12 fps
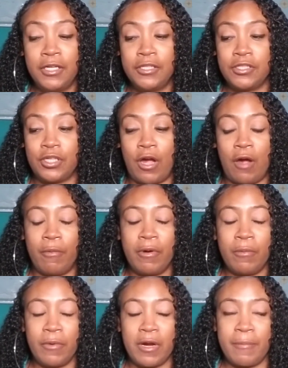So I
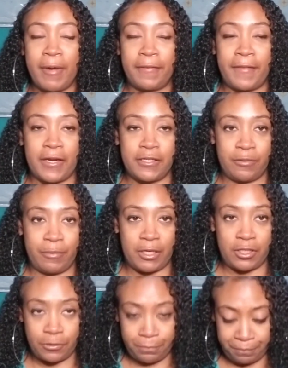wouldn't worry about that too much.